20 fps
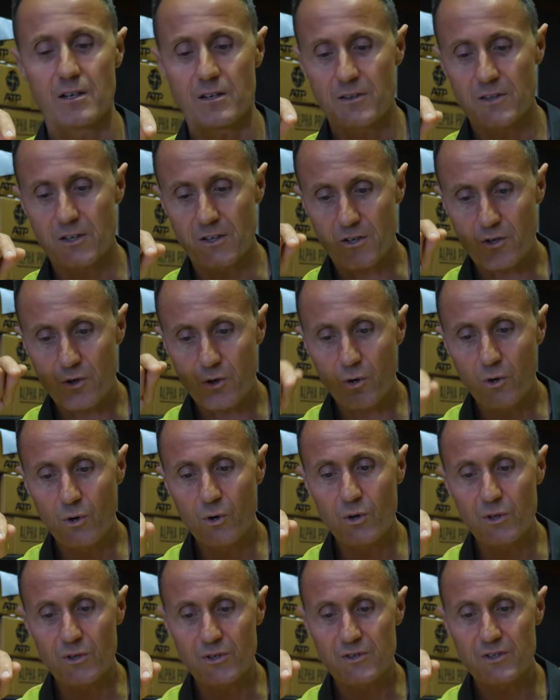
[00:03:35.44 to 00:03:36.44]
the
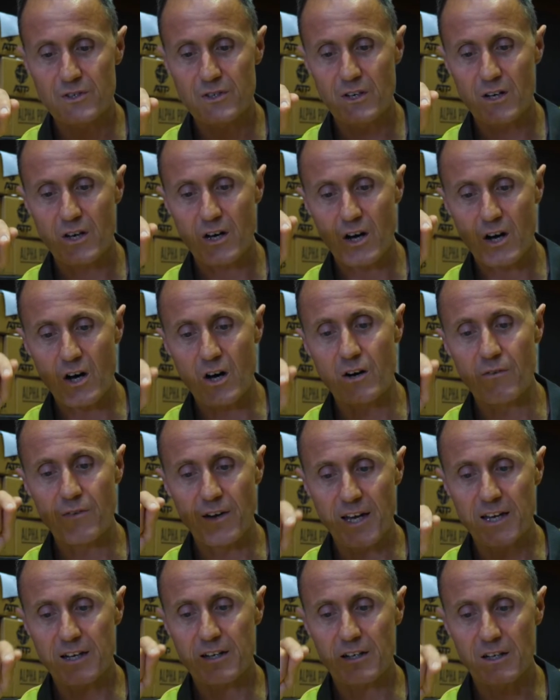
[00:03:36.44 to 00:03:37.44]
cause of
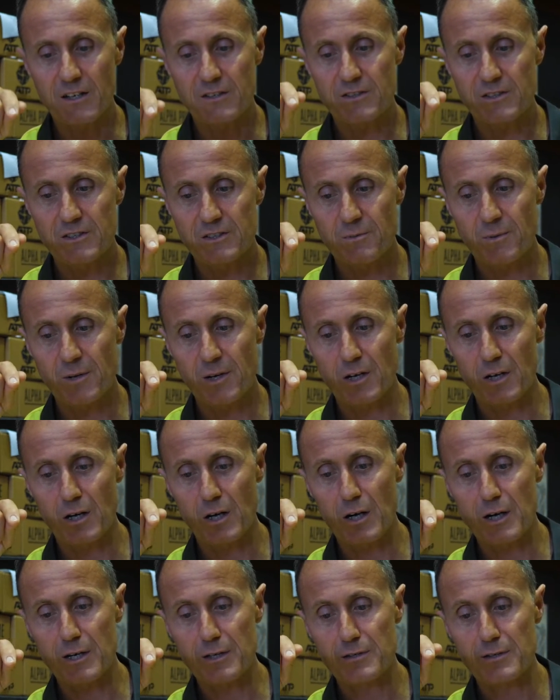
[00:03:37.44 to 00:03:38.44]
ankylosing
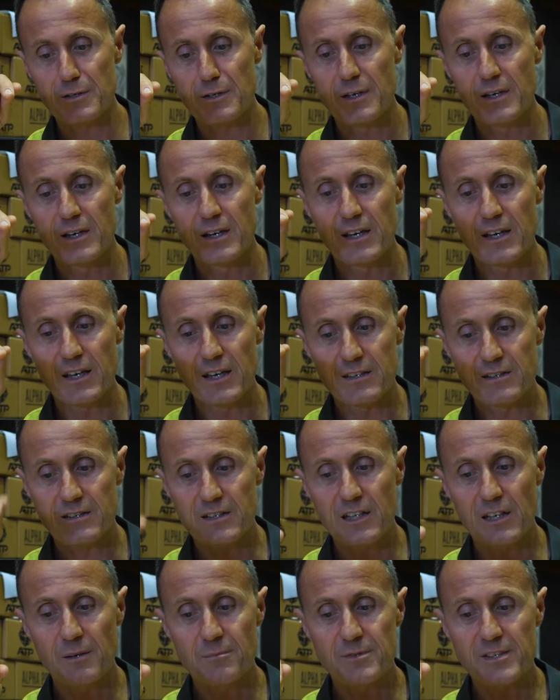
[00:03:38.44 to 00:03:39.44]
spondylitis is
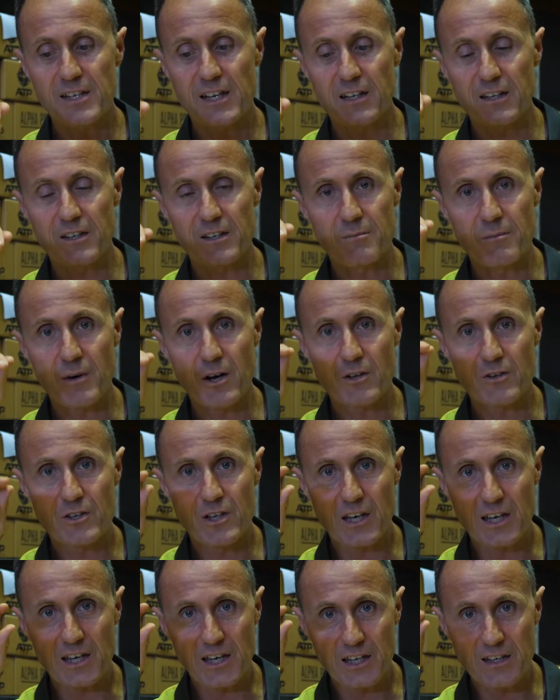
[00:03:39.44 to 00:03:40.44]
Klebsiella
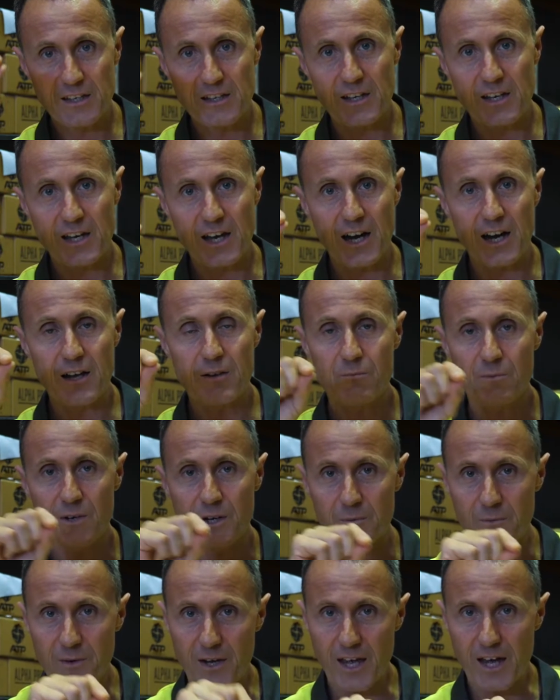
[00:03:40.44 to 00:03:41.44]
pneumonia in your gut when
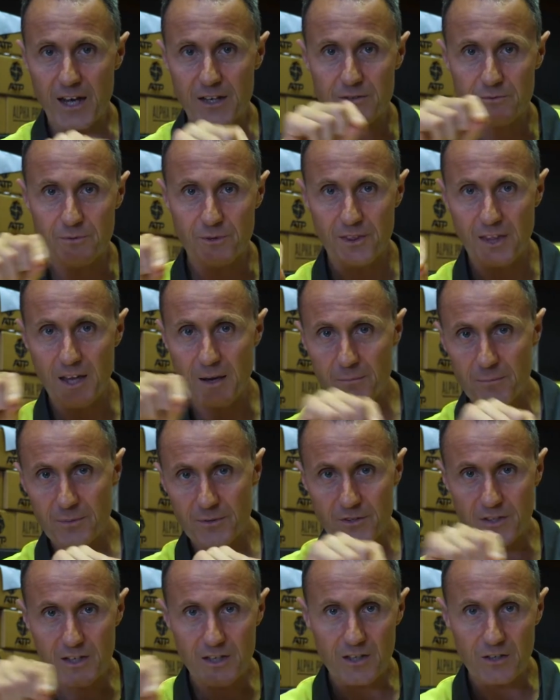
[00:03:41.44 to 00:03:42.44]
it reacts with that
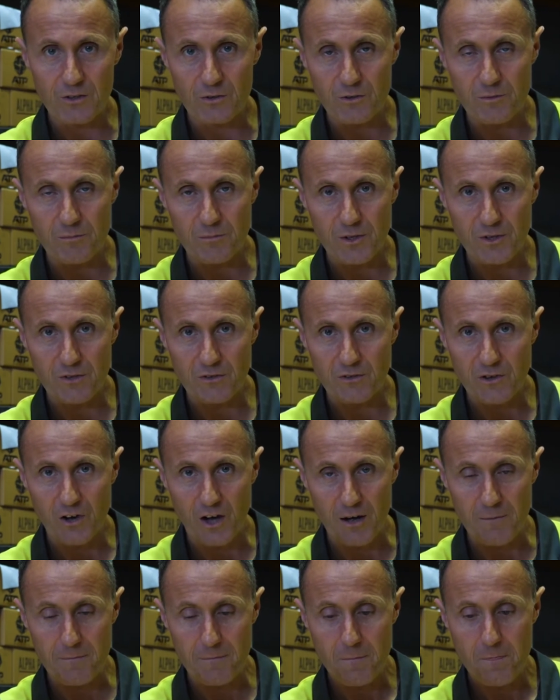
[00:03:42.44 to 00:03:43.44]
particular immune
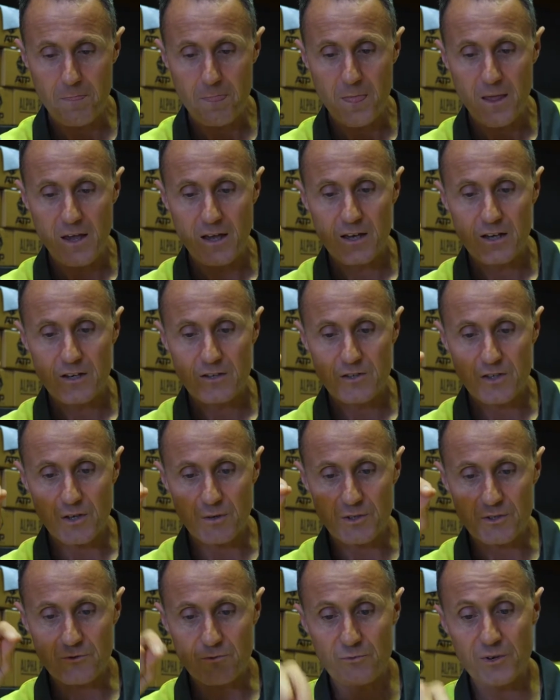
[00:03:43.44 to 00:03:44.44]
type.
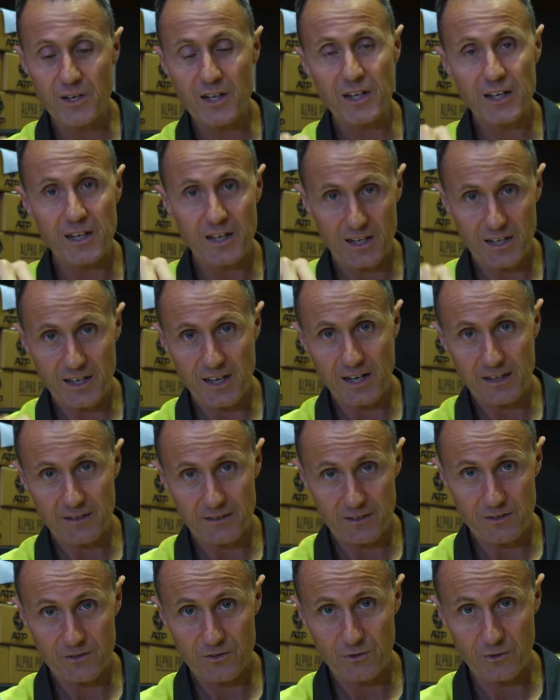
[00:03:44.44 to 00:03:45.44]
So it's really a gut
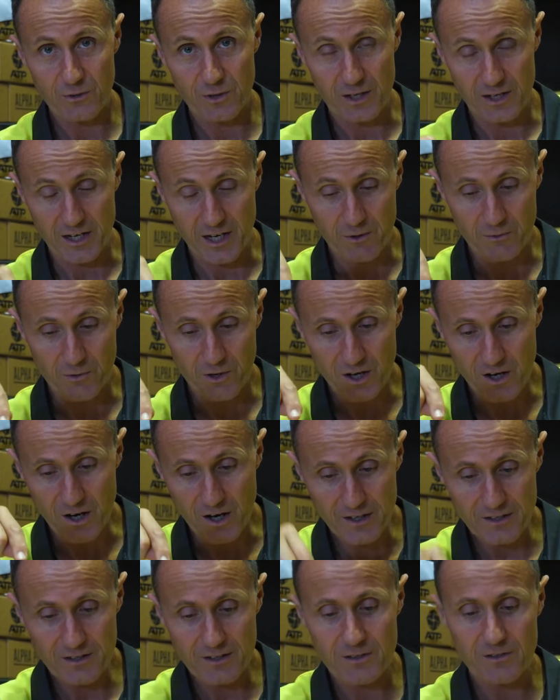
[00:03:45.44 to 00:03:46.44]
disorder. Now, what
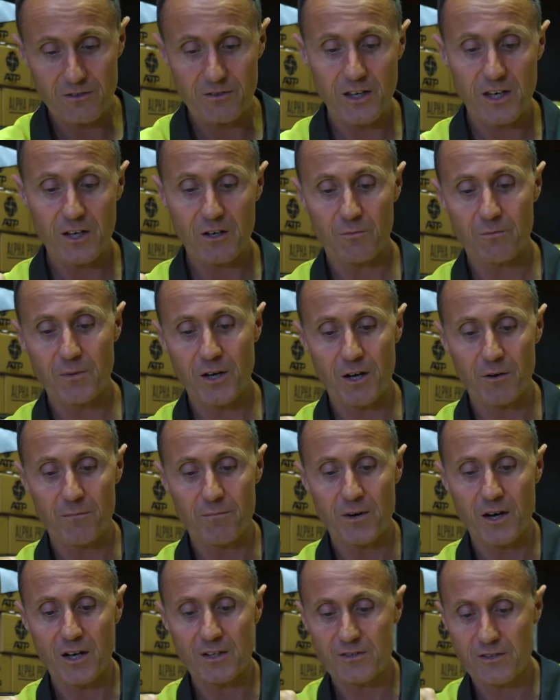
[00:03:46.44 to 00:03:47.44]
I did to help
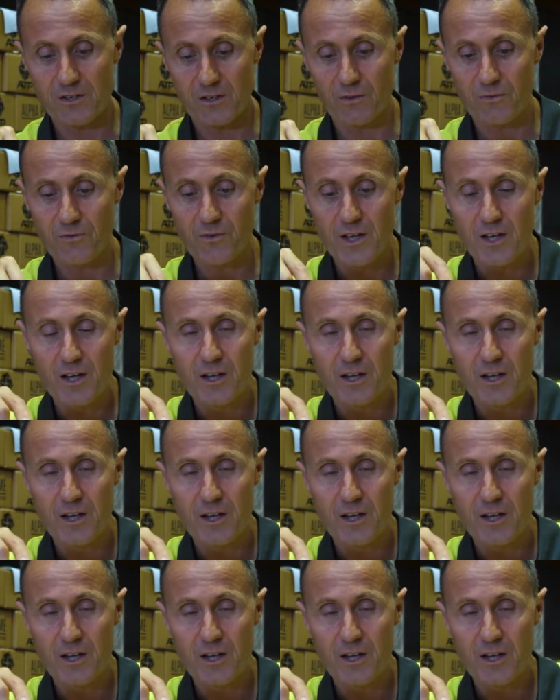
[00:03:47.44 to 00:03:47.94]
myself